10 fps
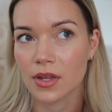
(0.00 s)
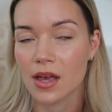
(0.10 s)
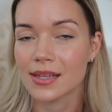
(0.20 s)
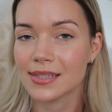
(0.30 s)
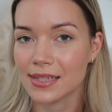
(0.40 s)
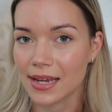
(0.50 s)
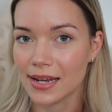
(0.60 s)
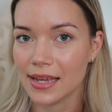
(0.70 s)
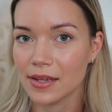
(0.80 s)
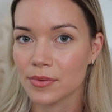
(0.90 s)

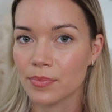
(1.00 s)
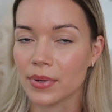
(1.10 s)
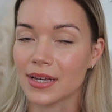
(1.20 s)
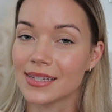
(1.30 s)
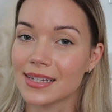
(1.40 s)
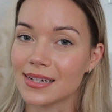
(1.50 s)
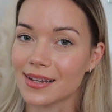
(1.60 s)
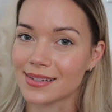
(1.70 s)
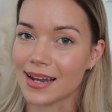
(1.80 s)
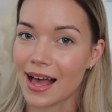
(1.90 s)
sickly because it
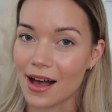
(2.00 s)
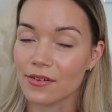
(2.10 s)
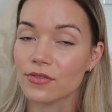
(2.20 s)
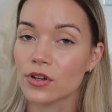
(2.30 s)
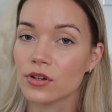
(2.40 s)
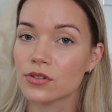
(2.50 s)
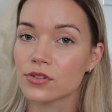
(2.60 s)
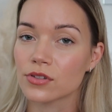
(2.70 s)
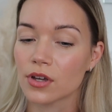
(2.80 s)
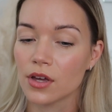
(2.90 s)
doesn't have those
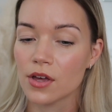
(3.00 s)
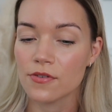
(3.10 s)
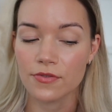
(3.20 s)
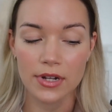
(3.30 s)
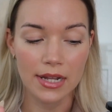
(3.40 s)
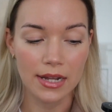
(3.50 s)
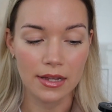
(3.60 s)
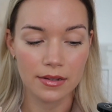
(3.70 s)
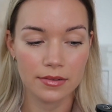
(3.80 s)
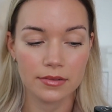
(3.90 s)

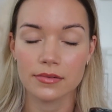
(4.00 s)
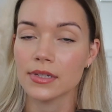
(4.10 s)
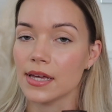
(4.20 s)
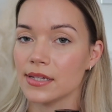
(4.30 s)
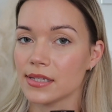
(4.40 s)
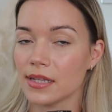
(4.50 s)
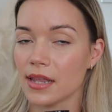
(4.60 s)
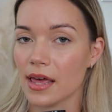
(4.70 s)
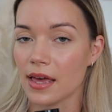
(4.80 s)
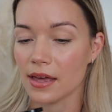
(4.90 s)
vanilla hints in
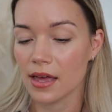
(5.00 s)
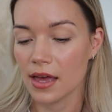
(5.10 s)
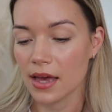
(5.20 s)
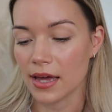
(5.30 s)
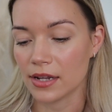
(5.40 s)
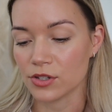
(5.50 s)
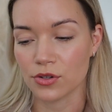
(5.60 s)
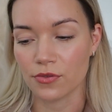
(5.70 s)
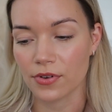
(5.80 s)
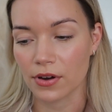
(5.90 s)
there, and it's not
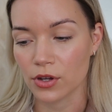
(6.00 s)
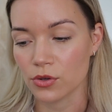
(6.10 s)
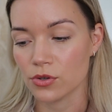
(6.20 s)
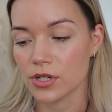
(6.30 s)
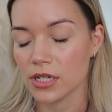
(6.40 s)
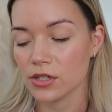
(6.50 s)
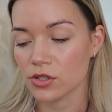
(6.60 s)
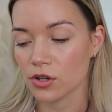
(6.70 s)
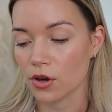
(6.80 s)
very oody, so